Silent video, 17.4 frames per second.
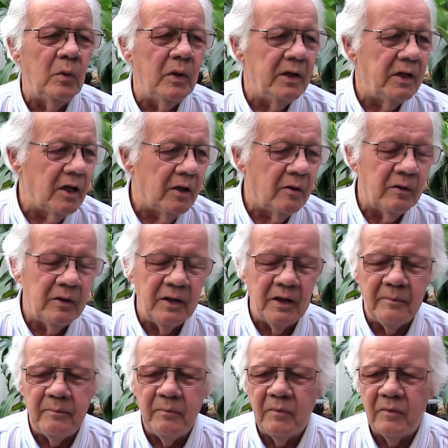window and
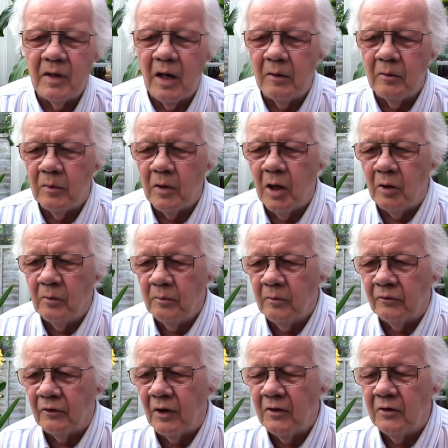the
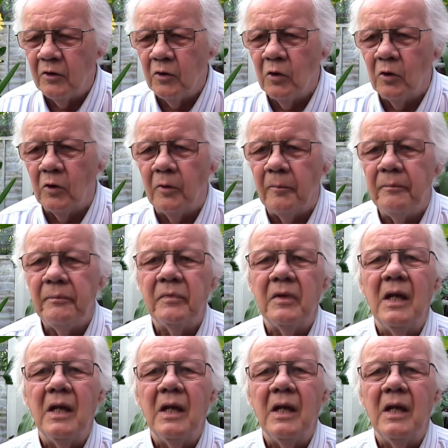open front door.